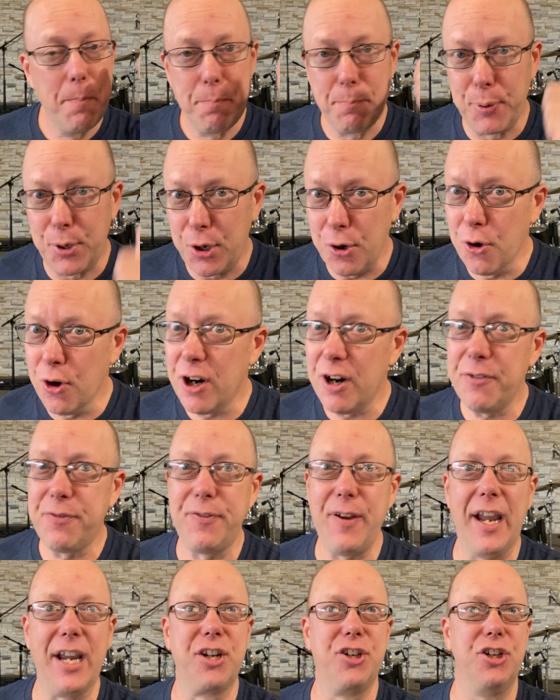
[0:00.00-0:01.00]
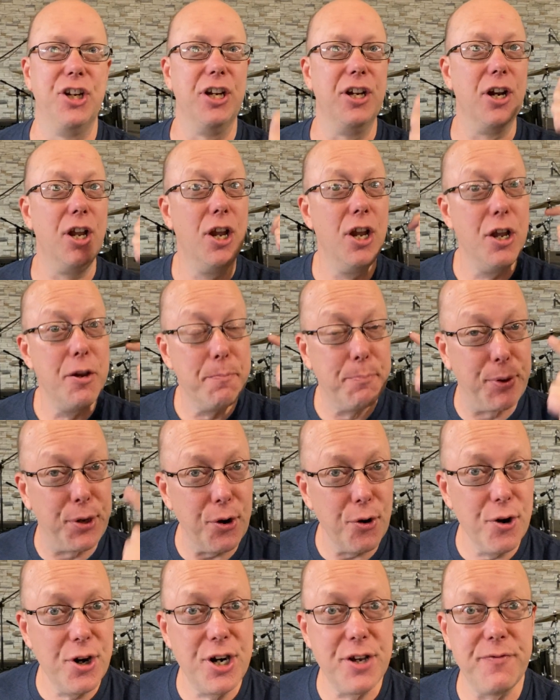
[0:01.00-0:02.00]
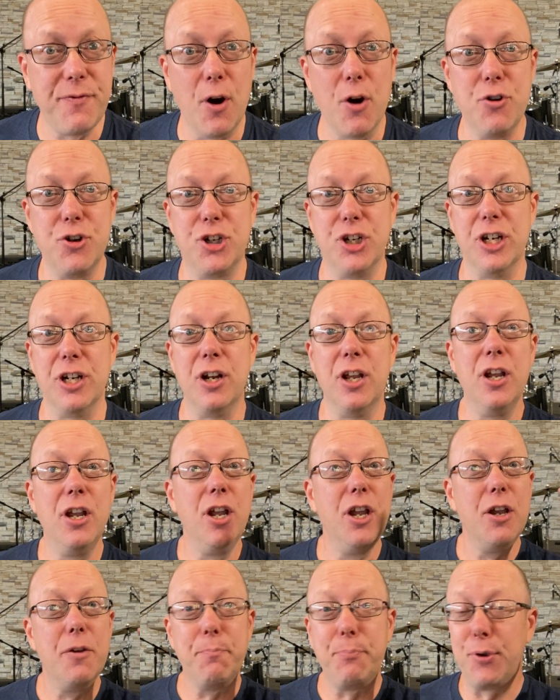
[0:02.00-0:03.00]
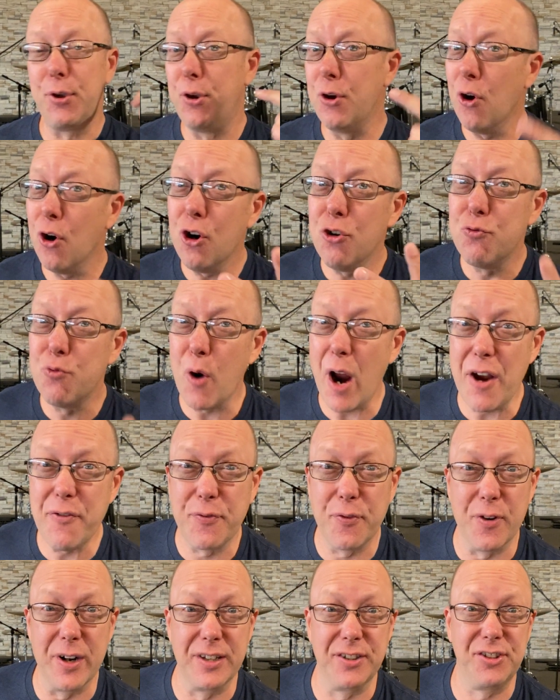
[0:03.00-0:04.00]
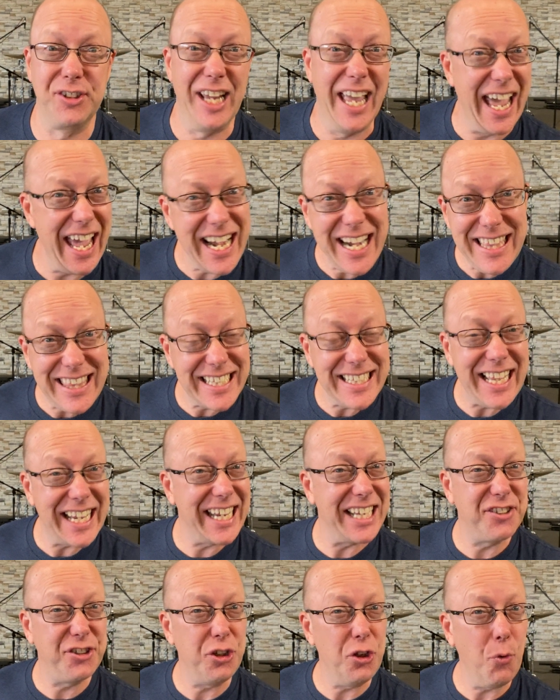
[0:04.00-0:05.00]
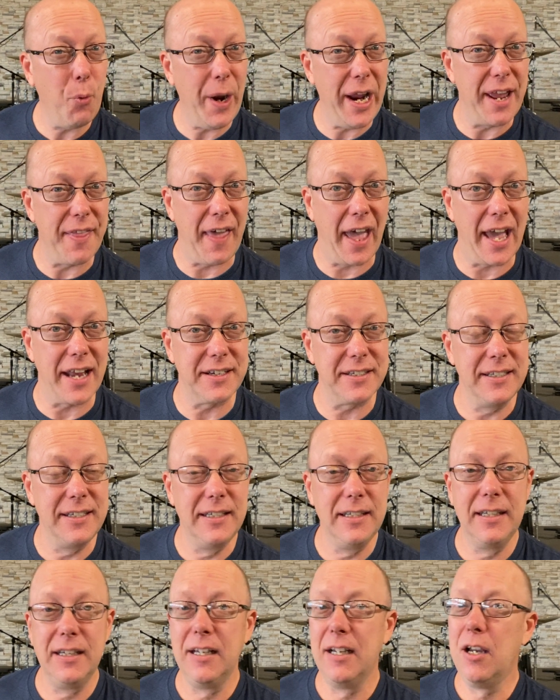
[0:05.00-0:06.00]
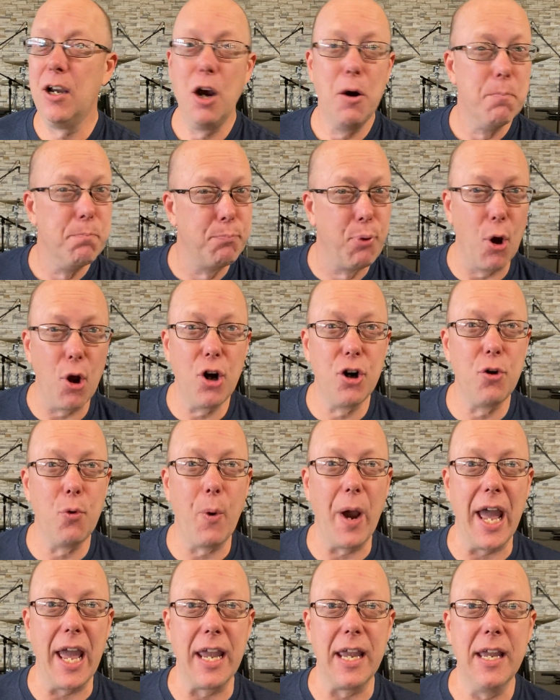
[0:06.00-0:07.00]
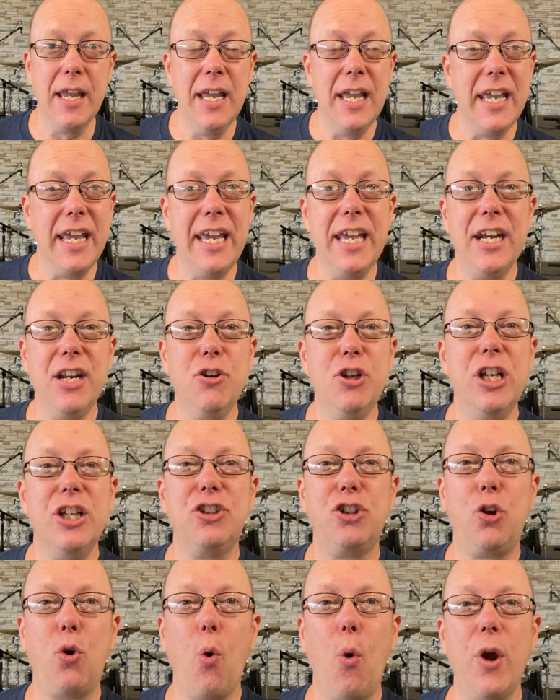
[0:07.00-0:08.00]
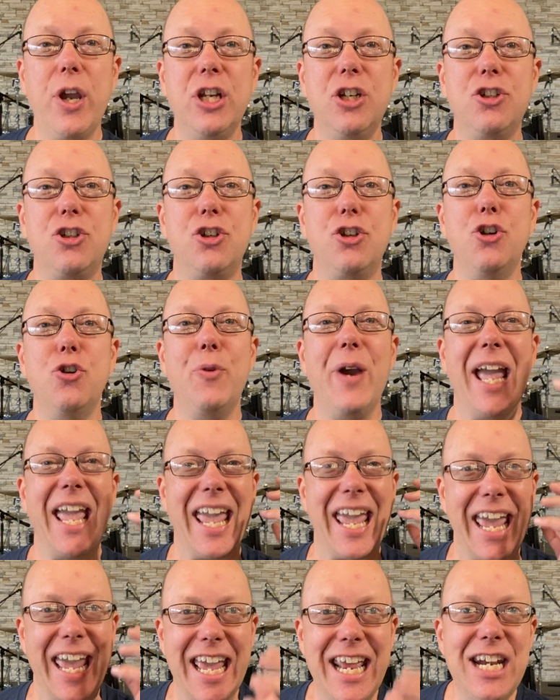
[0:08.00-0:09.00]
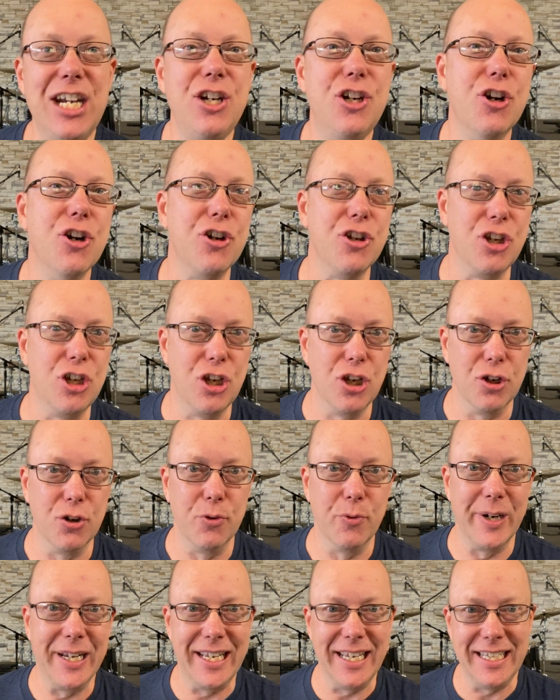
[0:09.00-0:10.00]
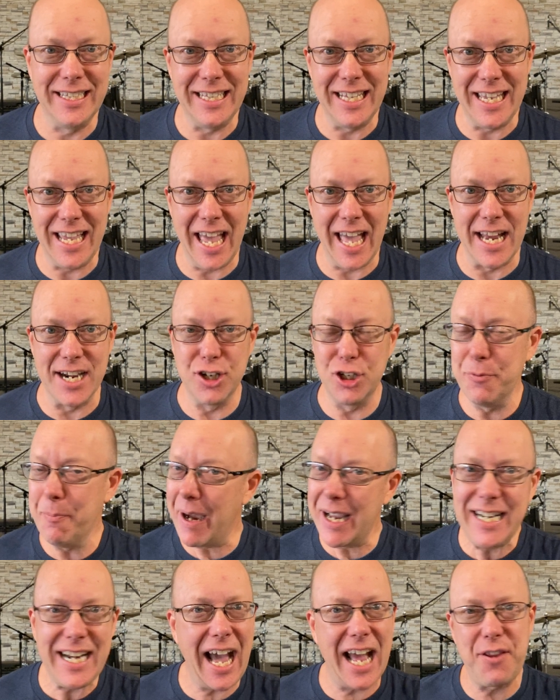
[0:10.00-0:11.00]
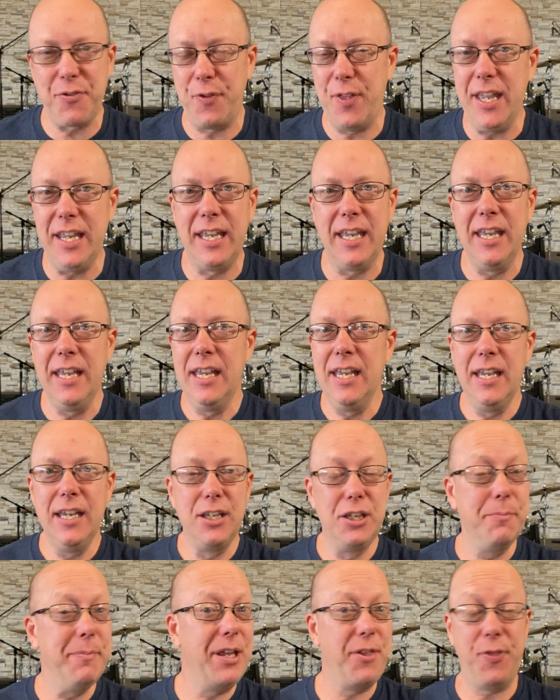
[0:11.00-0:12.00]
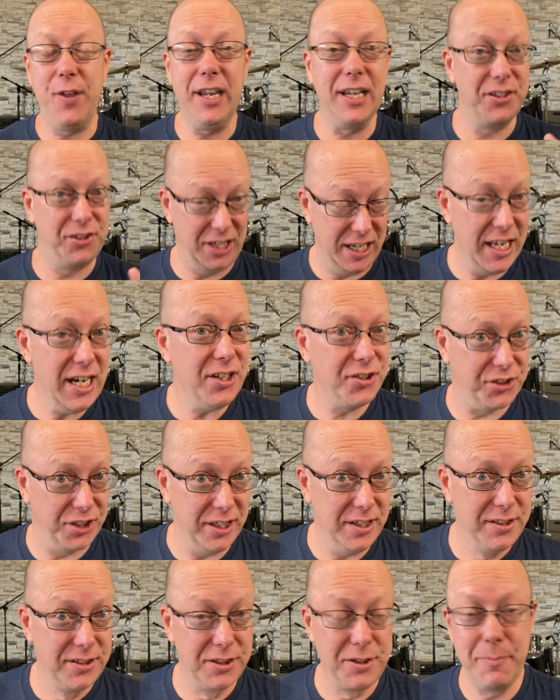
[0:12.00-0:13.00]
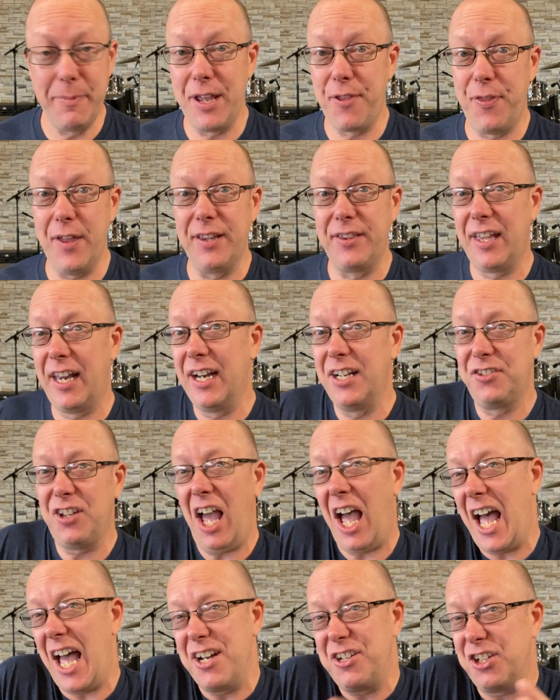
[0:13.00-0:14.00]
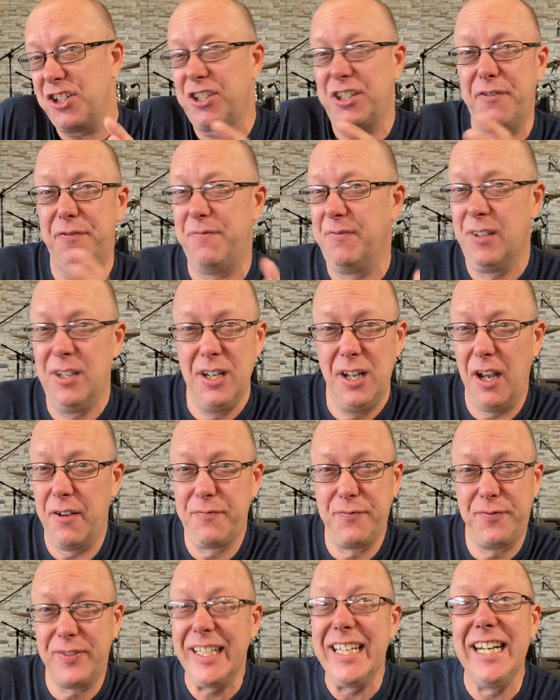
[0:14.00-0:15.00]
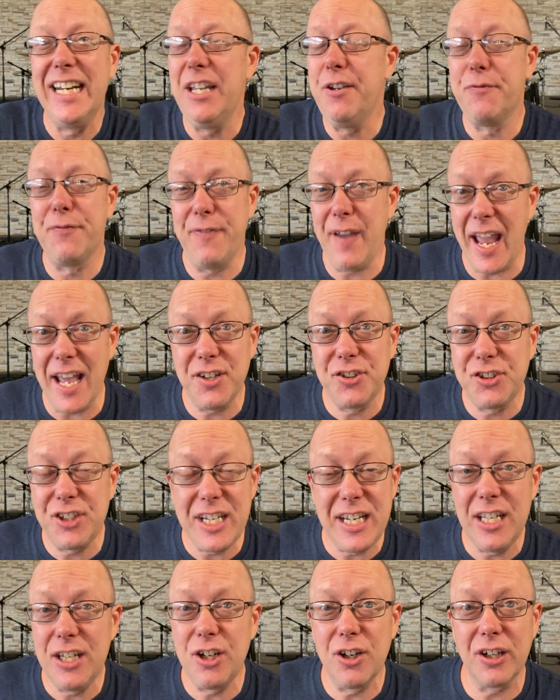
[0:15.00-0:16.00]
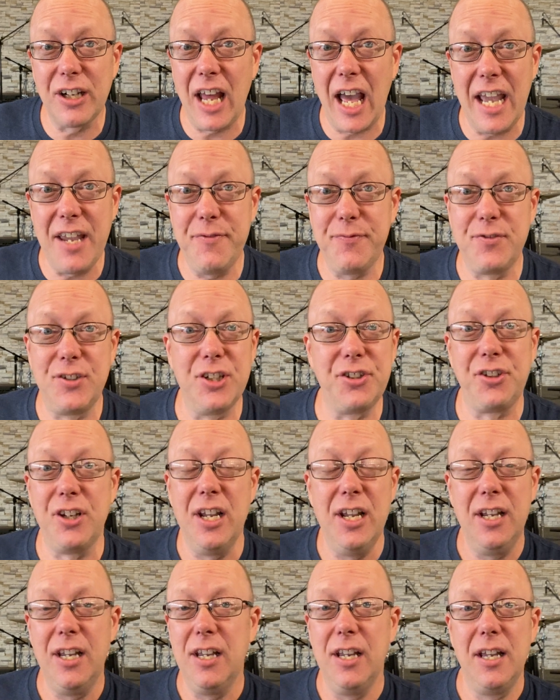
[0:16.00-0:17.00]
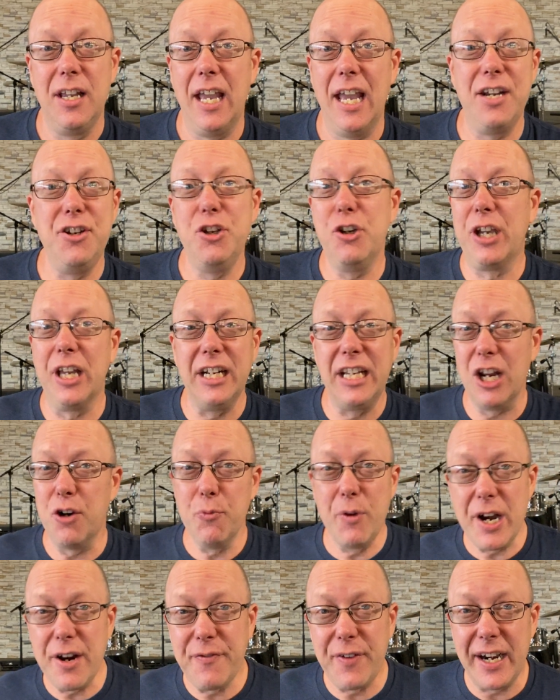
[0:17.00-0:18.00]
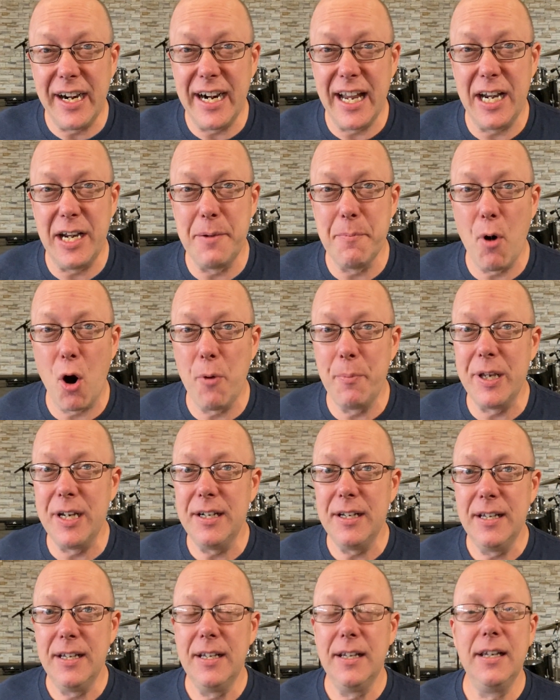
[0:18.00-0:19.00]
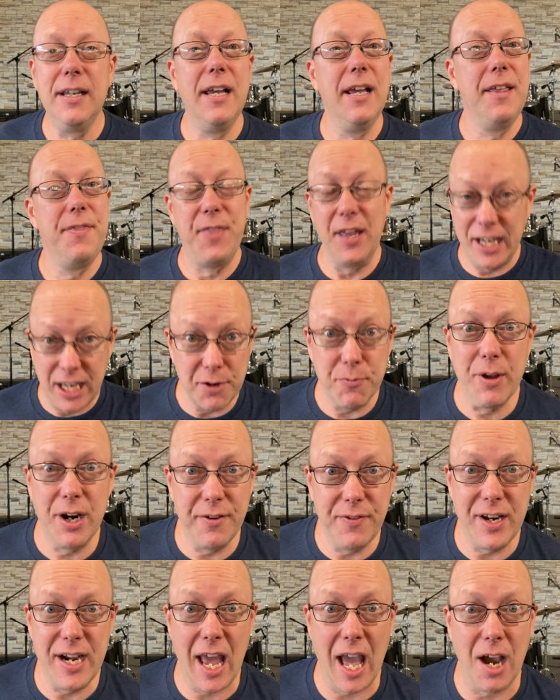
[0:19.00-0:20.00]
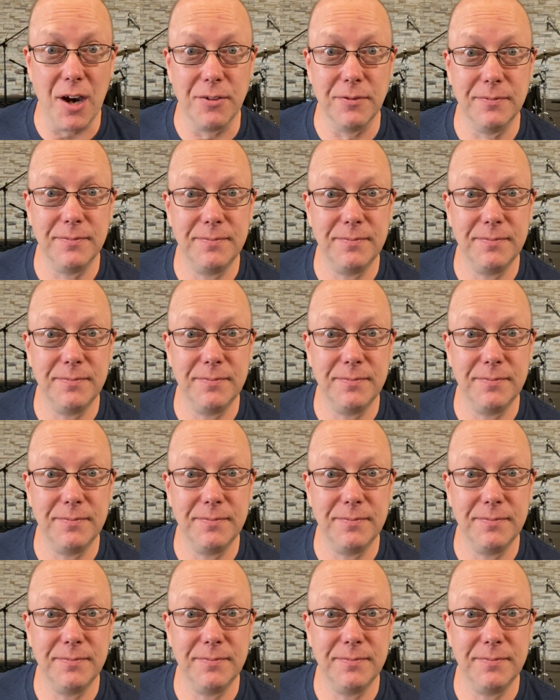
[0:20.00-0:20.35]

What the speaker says: pure affection, pure devotion, pure reverence, anything that gets in the way of that, put it away. It is going to hinder you in the end. You may think it's innocent. You may think that it's just a fleeting fancy in your life, and you can get rid of it at any moment. Then get rid of it now.